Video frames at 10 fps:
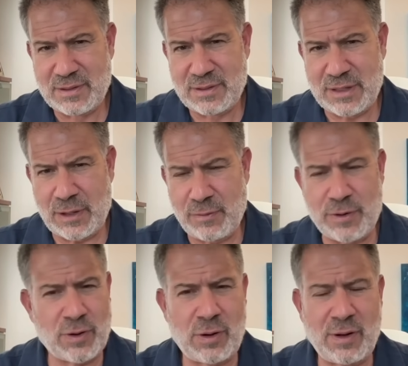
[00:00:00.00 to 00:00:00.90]
You know,
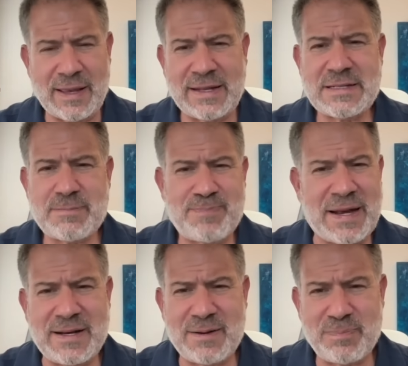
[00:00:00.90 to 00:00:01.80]
they're all
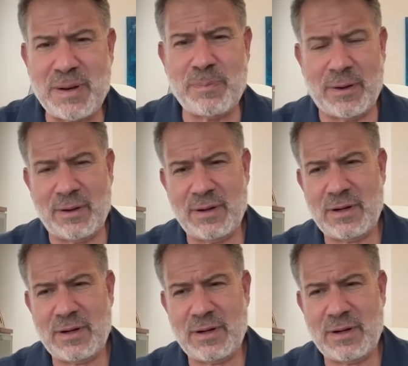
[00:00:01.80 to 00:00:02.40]
independent people